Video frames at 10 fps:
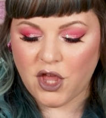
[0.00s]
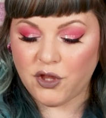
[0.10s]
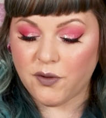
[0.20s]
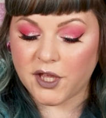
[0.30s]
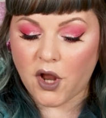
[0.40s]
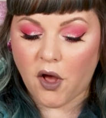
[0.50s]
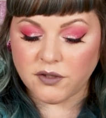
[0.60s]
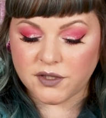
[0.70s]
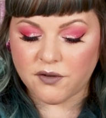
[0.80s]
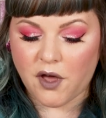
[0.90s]
You can
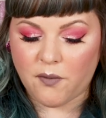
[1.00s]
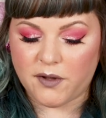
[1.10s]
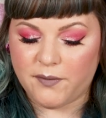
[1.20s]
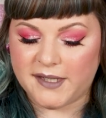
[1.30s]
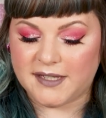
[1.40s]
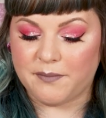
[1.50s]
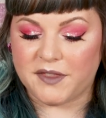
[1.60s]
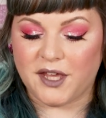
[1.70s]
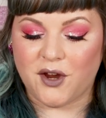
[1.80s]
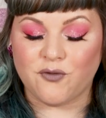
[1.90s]
also go in with
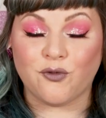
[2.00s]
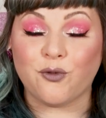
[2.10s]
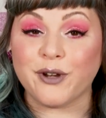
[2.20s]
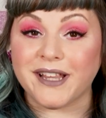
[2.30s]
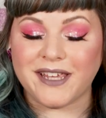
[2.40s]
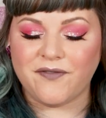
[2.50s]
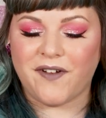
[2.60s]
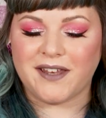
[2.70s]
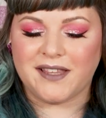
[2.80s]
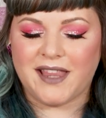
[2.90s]
something really
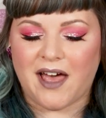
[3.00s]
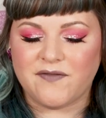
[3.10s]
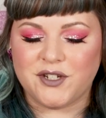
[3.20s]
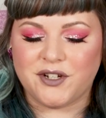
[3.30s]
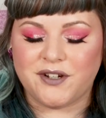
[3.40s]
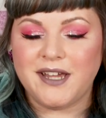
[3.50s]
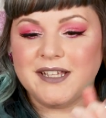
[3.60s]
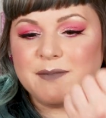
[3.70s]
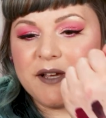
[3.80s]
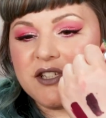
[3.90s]
fun in lavender,
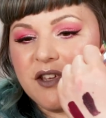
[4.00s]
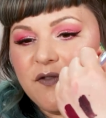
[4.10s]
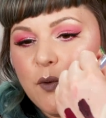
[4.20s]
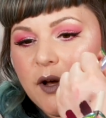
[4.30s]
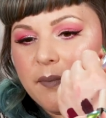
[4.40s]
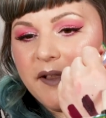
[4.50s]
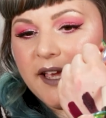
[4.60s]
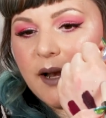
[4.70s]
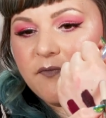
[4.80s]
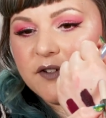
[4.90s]
especially if you wanna play it up